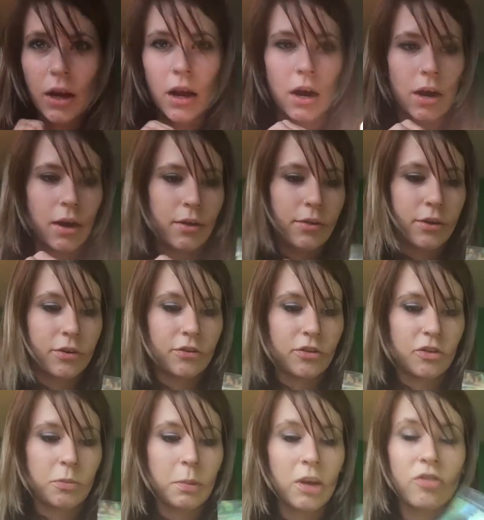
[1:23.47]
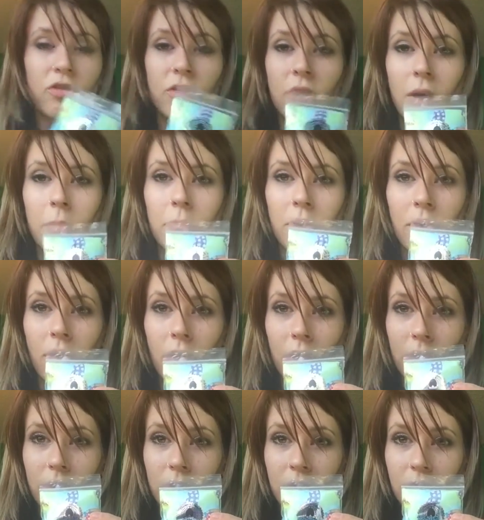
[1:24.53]
There's a special number
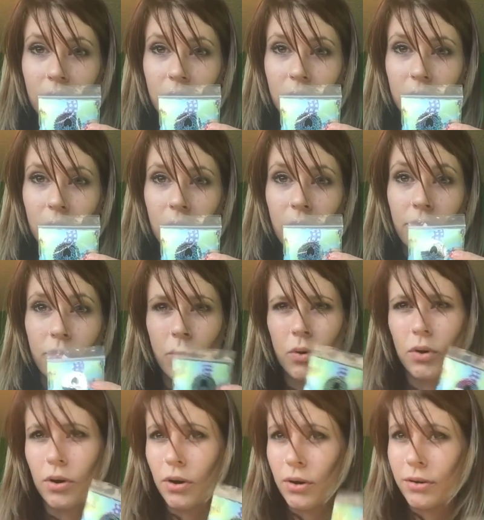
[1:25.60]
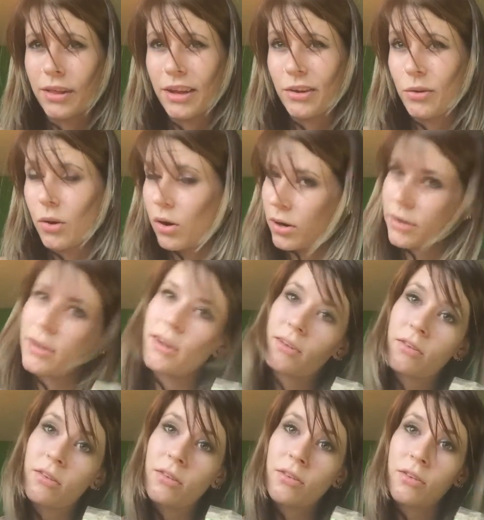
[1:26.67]
on here they do
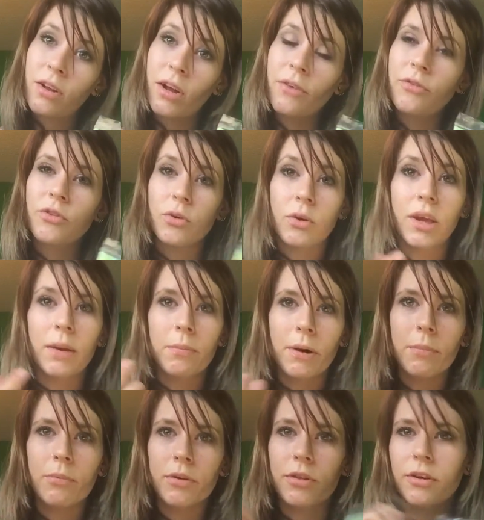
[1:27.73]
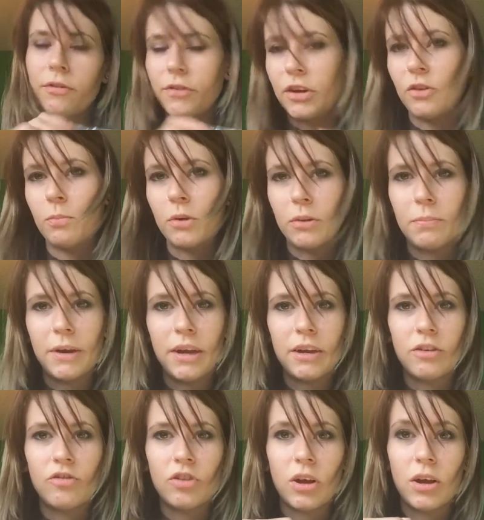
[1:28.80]
contests and stuff, so keep up with their Facebook
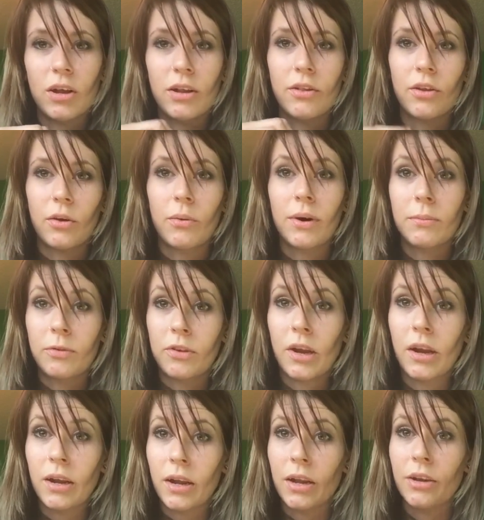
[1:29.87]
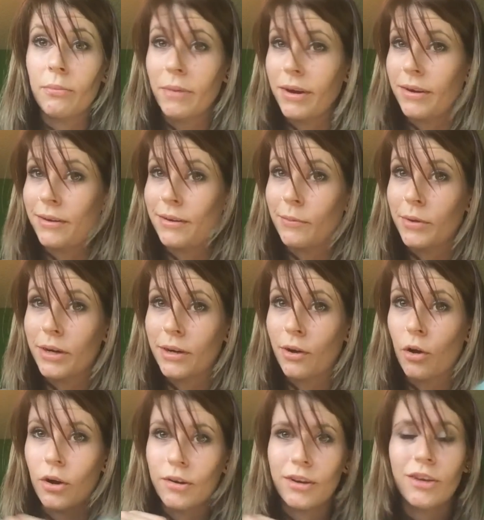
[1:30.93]
page and their website, and you might win a
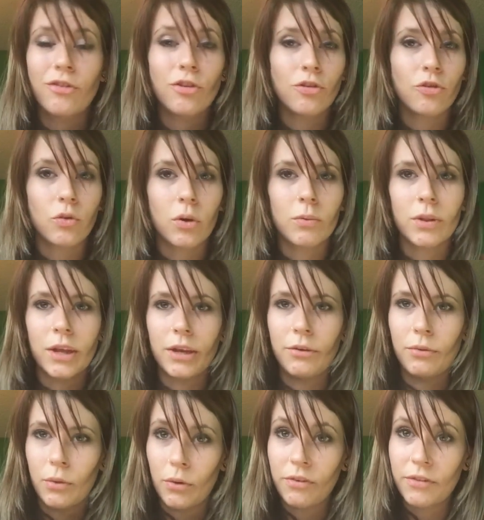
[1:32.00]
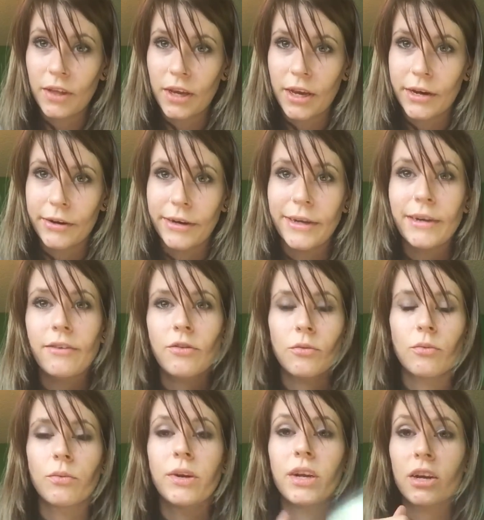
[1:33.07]
contest. Your store will let you know if they carry it.
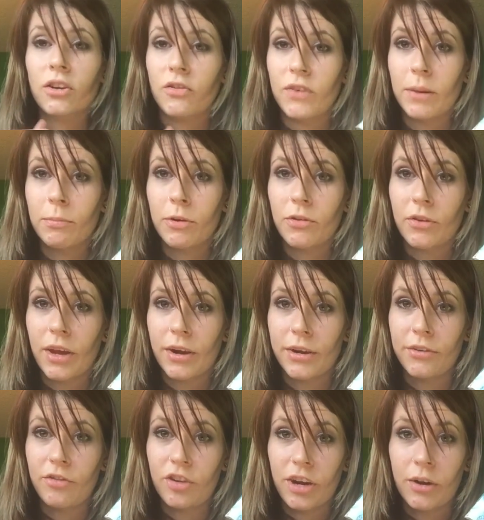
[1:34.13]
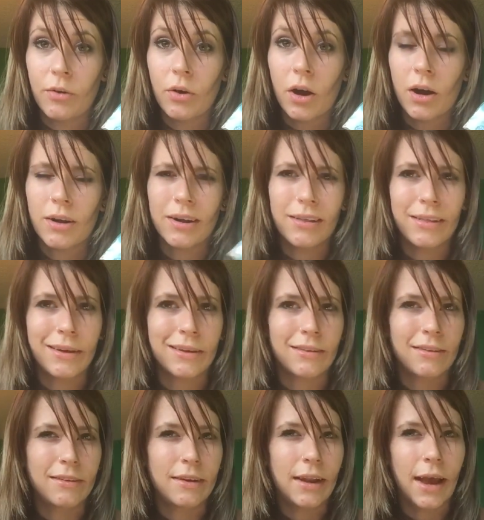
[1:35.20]
Redux Vapors carries Chaddo cotton. I think
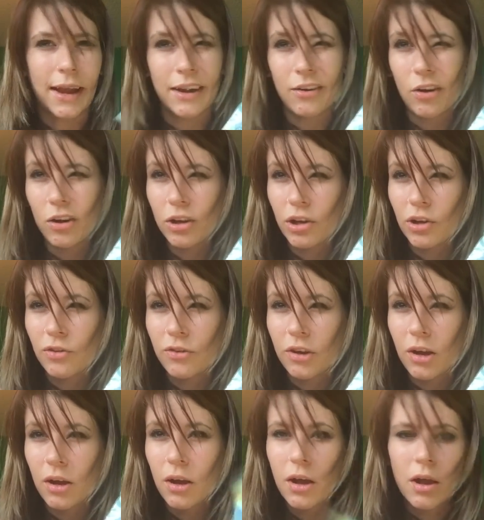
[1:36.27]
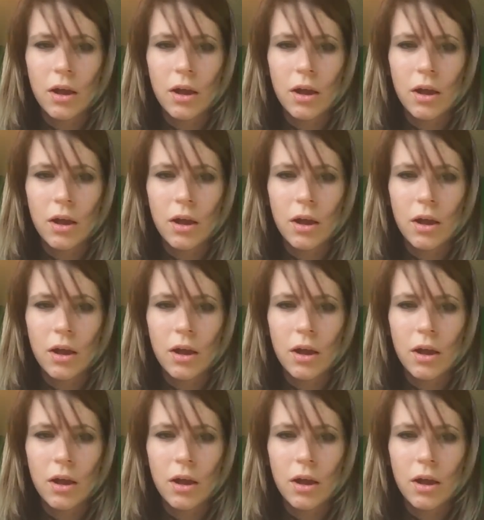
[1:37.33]
it's $9